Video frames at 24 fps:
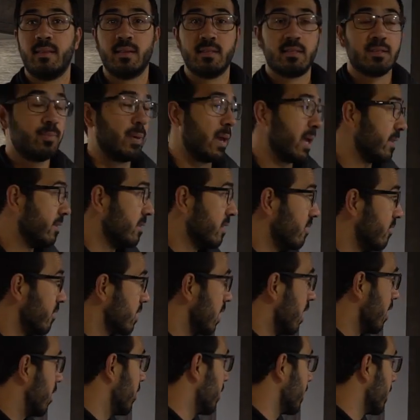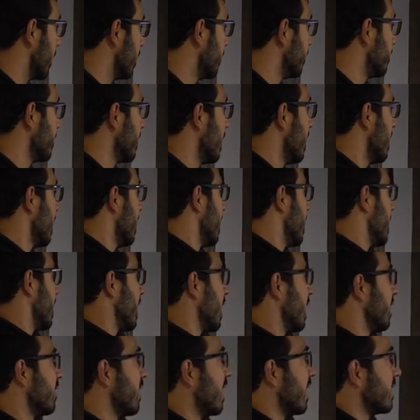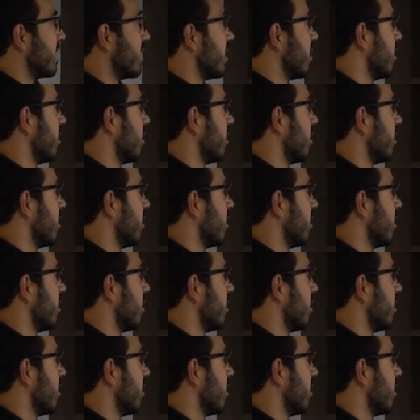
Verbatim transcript: this main living area. And then